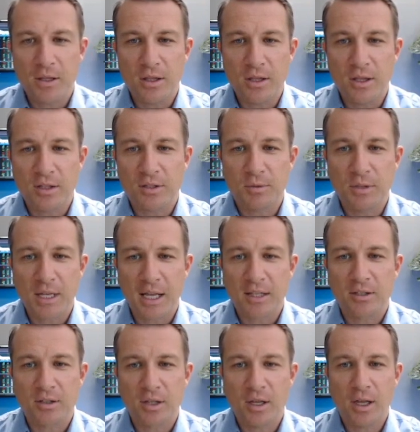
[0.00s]
This
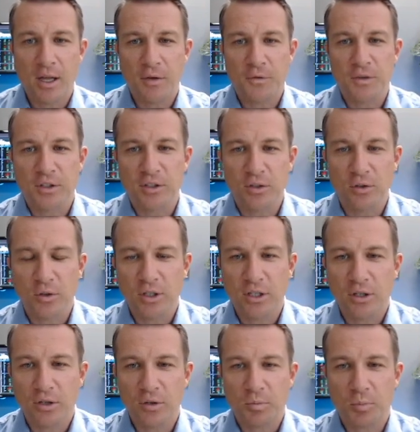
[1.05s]
next fiscal
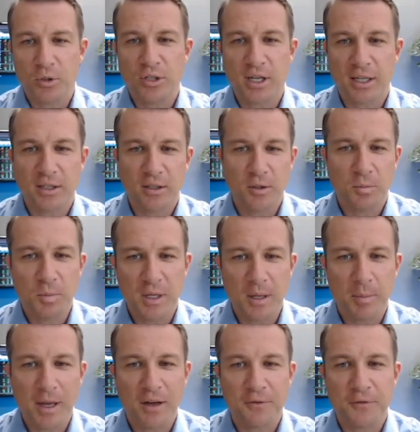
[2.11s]
year projected to be
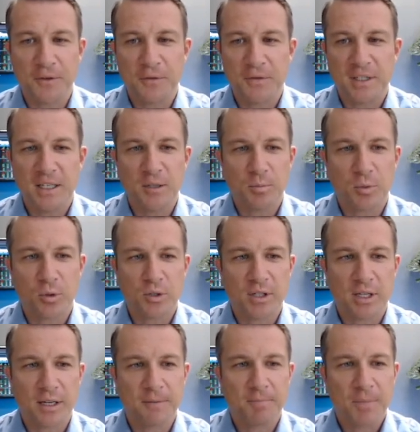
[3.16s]
about
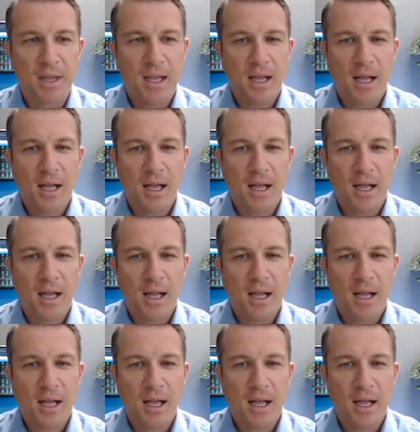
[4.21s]
15%.